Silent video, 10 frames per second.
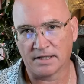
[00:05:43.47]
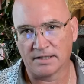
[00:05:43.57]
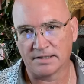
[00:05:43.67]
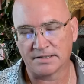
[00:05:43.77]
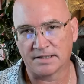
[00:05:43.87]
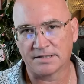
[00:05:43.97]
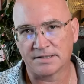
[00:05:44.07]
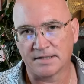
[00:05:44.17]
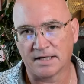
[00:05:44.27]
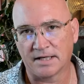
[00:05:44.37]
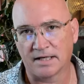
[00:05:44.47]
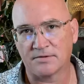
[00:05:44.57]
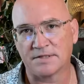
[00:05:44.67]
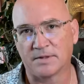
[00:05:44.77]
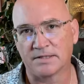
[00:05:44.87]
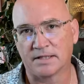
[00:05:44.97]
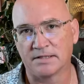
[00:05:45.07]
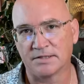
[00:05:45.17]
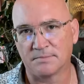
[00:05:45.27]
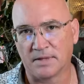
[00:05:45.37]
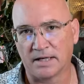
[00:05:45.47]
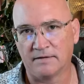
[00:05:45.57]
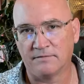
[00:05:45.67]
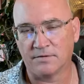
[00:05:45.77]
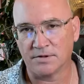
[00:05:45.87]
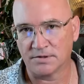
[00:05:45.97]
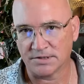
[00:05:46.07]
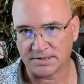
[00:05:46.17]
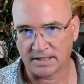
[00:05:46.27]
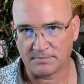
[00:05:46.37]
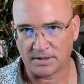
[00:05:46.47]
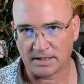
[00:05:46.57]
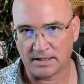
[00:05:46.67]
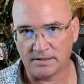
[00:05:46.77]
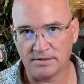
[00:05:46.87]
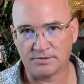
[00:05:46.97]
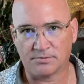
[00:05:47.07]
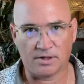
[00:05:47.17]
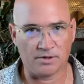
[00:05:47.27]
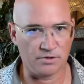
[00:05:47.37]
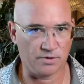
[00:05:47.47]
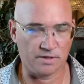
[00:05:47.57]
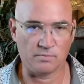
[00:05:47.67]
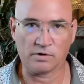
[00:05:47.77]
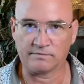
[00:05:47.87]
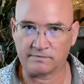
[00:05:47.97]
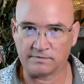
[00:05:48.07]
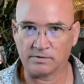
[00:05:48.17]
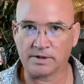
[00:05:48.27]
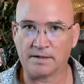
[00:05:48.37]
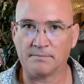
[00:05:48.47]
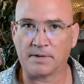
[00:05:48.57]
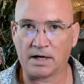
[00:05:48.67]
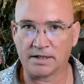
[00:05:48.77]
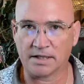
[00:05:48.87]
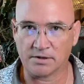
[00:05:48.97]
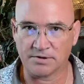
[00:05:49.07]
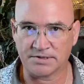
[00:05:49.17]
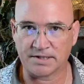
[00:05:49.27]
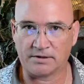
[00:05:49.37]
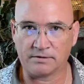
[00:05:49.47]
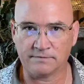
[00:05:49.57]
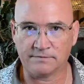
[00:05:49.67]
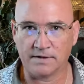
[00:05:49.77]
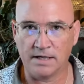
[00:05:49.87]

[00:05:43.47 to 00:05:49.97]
It is a sacred space that is made for you to step in to where you can more fully embody yourself.